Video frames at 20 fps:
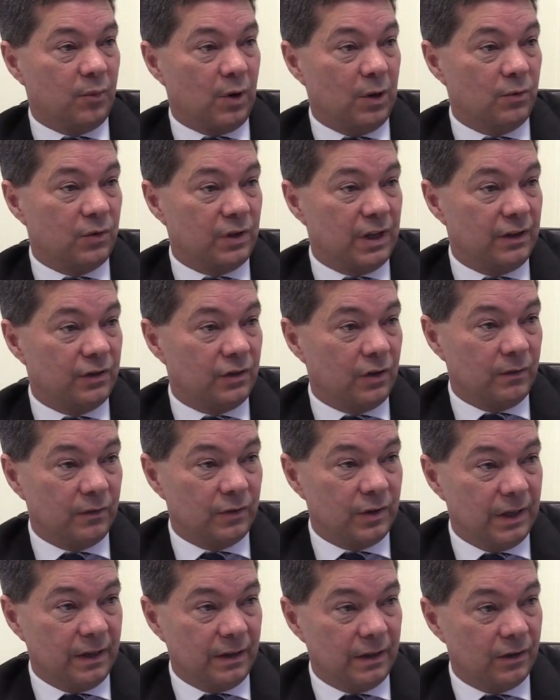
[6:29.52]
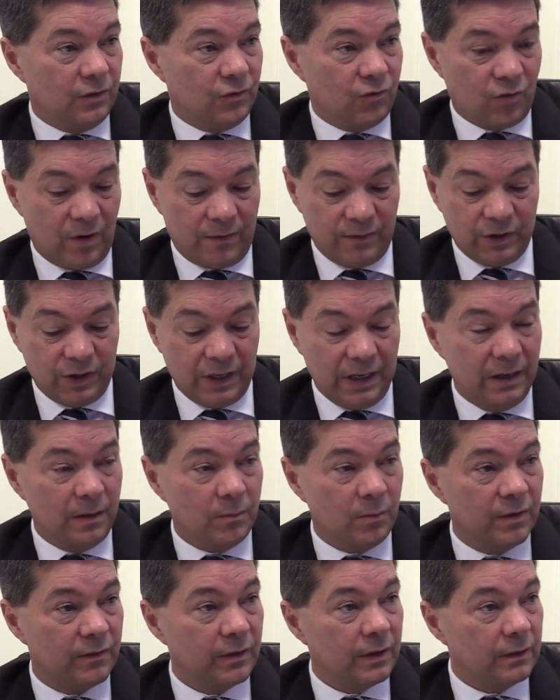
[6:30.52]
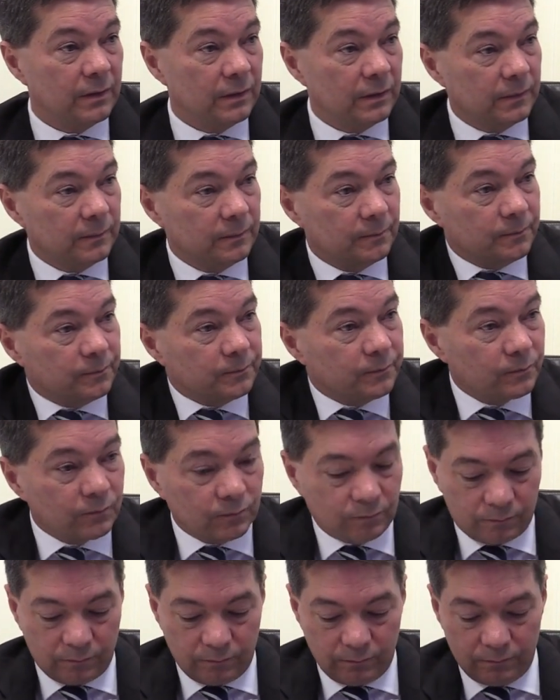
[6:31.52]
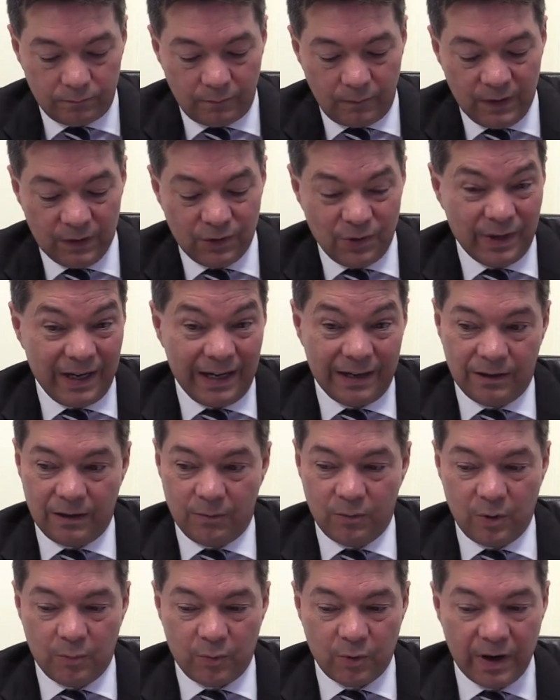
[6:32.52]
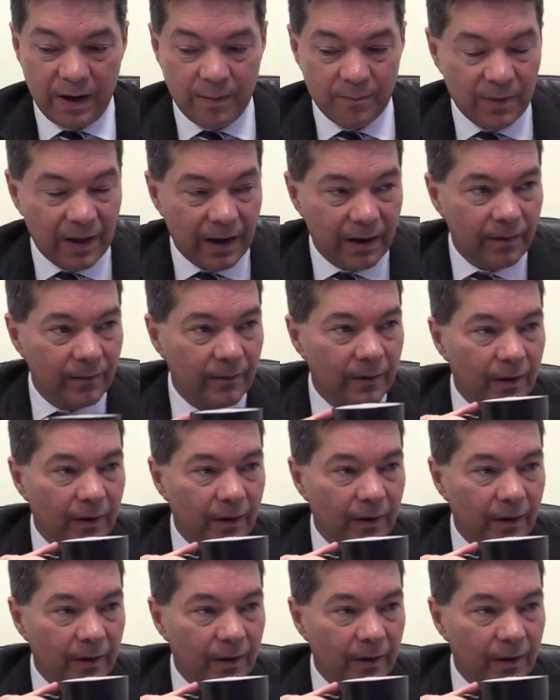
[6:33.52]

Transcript: process, obviously, that Trevor's dealing with. Now, so again, I don't want to preempt that.